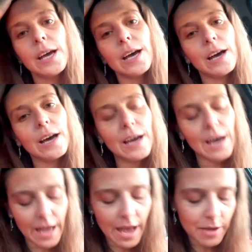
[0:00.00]
Uh,
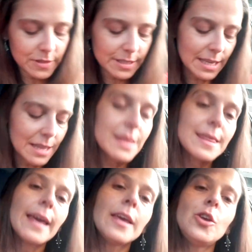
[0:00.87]
I have to say
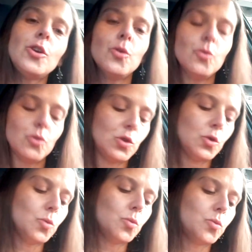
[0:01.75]
thank you
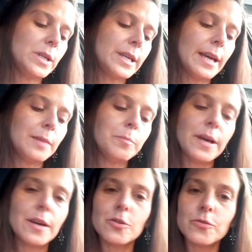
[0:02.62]
to Rick and
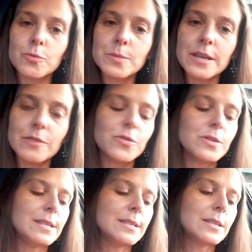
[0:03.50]
Baker from San
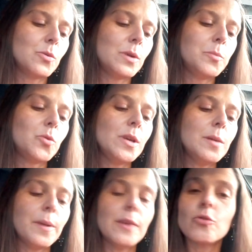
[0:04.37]
Francisco and
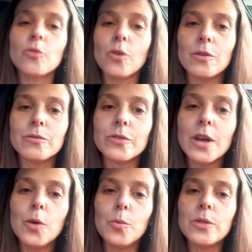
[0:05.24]
Maria Petrov,
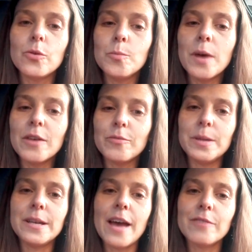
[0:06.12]
with whom I've
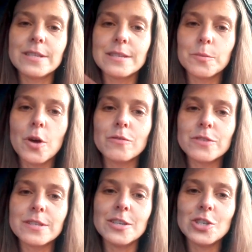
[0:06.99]
been having some
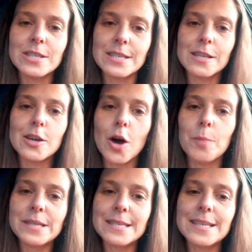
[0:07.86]
conversations in the
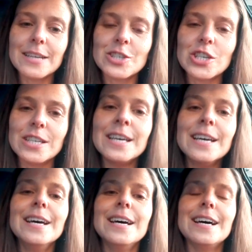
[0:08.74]
comment section.
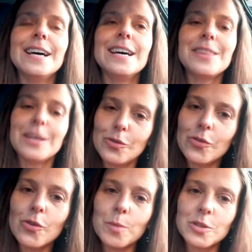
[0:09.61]
Uh, thank you
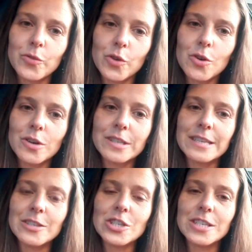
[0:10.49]
so much for your
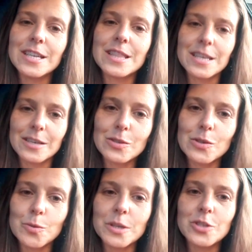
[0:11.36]
attention and thank you
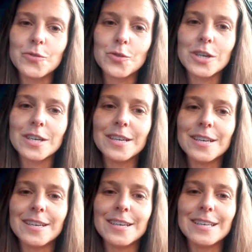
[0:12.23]
so much for
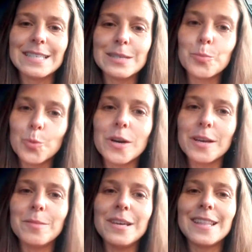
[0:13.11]
uh,
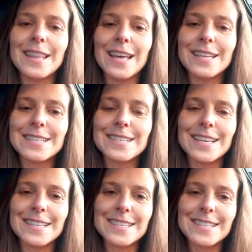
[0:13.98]
supporting me. And that's
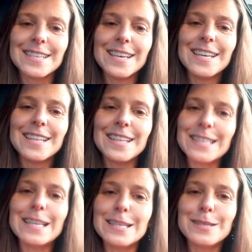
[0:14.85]
that's
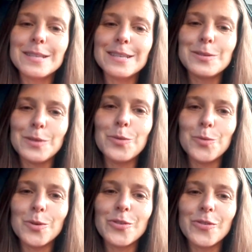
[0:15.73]
it's it's it
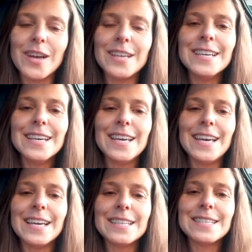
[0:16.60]
was fun.
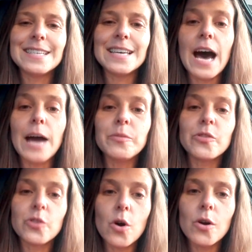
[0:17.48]
And uh, I'm
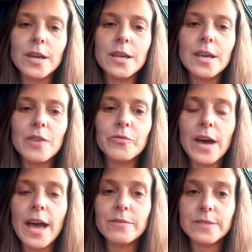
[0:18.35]
sorry if I
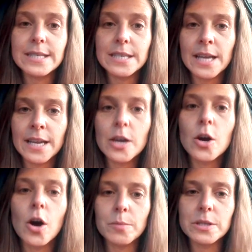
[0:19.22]
haven't seen any
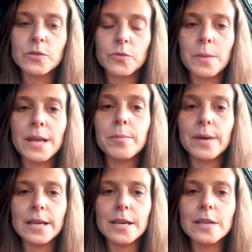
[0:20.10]
comments from
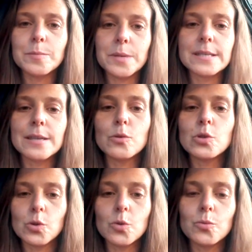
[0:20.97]
anybody else because I
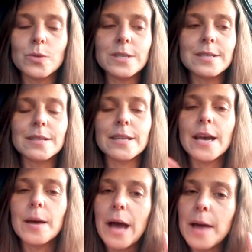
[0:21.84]
was told recently
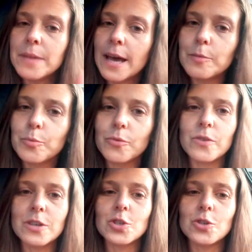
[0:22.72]
I'm, I'm not a
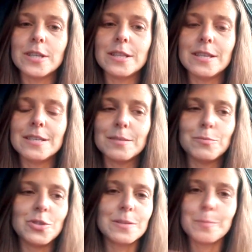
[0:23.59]
professional at this.
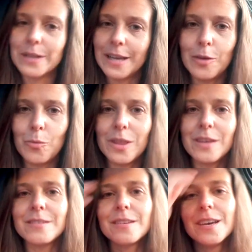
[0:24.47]
I'm just playing with
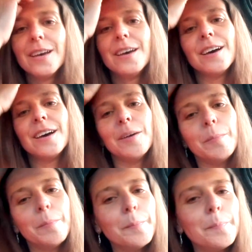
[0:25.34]
this.
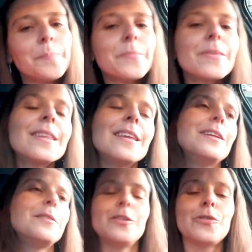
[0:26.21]
Um,
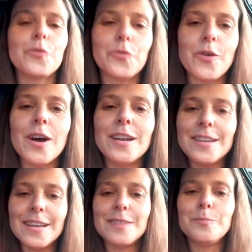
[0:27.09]
it's for fun
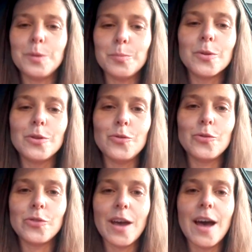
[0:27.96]
and people
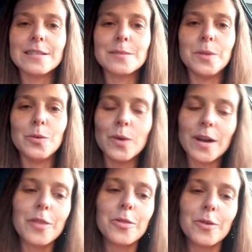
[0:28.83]
used to ask me what
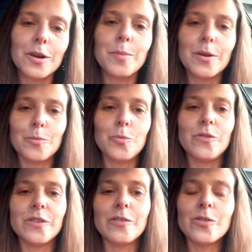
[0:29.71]
i thought about the
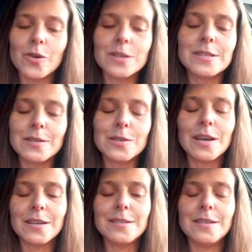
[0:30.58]
movies i saw because
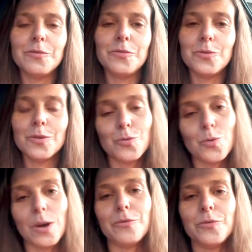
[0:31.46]
I, I see a few
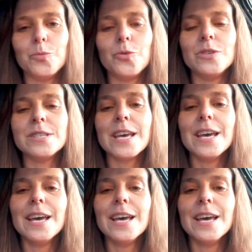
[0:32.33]
quite a few movies.